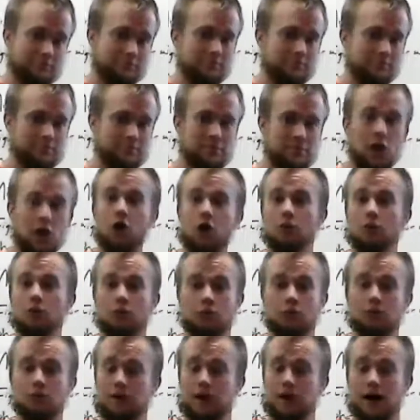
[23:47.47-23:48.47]

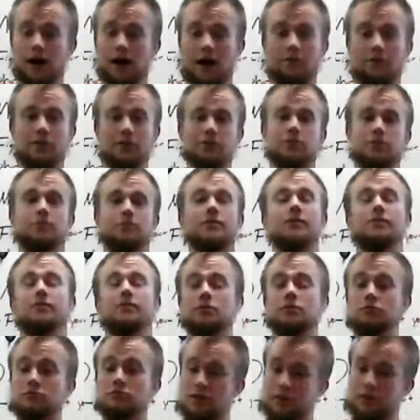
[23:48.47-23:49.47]
No, I want you to be
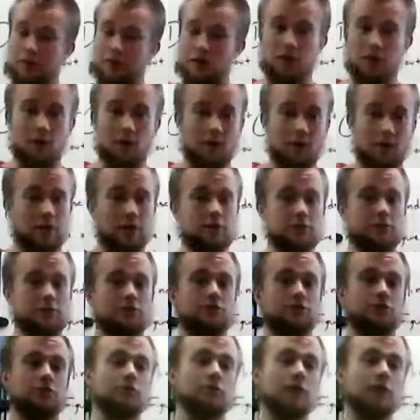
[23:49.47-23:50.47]
doing stuff at home. I want you
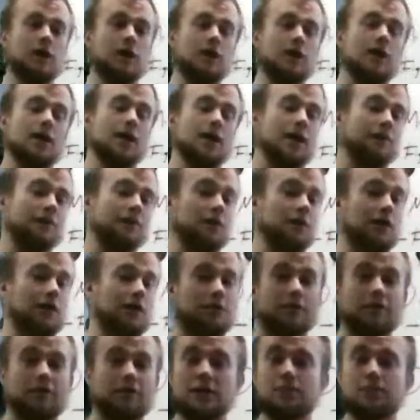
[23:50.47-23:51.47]
to, if you're on the
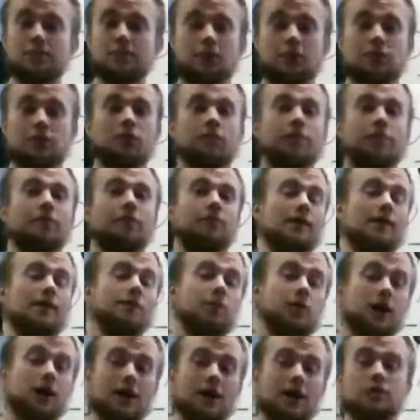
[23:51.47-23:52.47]
Facebook group, if you have
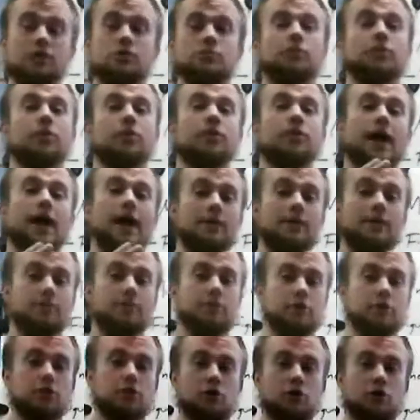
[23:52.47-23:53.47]
questions, put
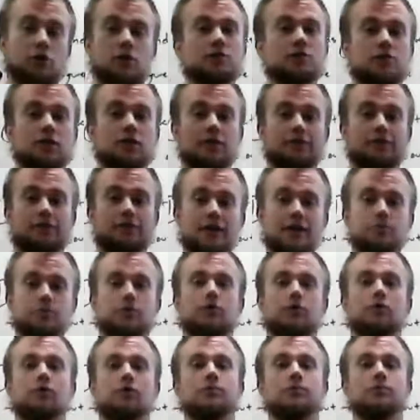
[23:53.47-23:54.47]
your questions on the Facebook
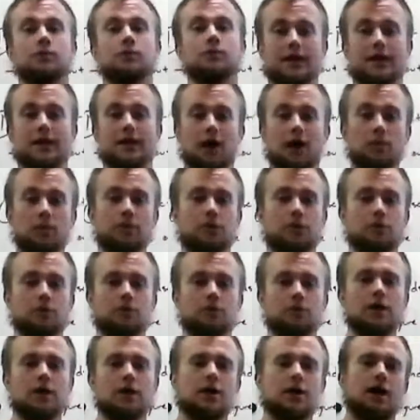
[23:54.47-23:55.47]
group so we can help you.
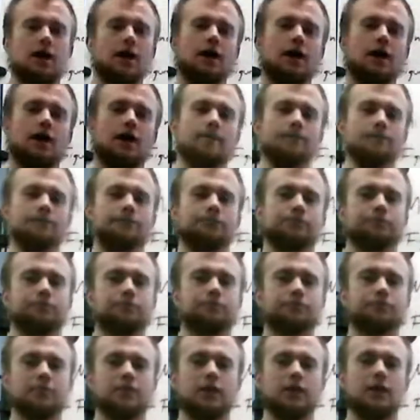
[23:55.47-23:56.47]

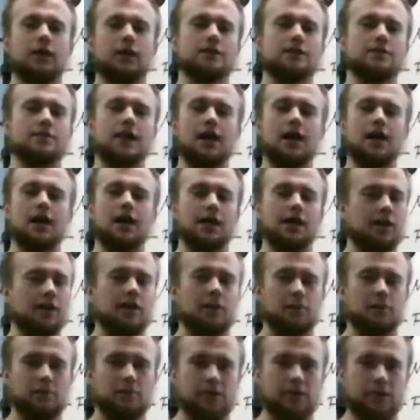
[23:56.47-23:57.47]
It's not like
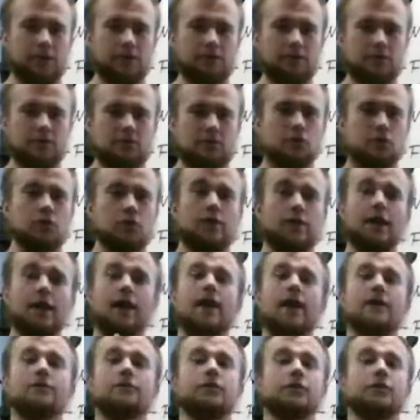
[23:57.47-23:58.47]
another place. So you kind of
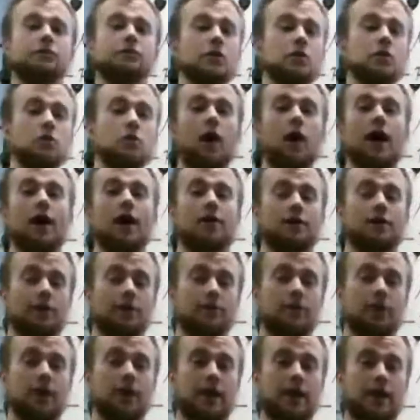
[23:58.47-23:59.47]
have to rewire your
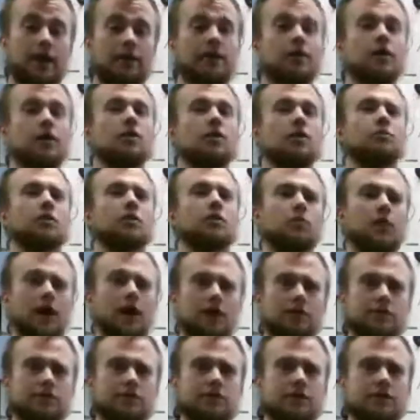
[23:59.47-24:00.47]
brain, rewire
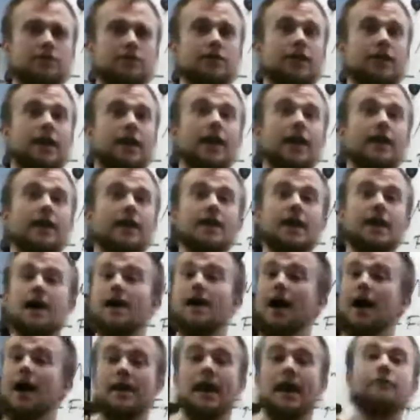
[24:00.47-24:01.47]
yourself saying, hey,
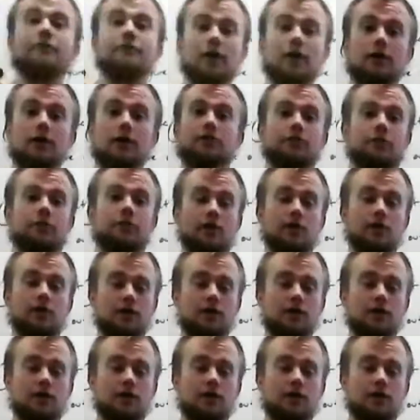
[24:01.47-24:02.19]
yeah, I failed before,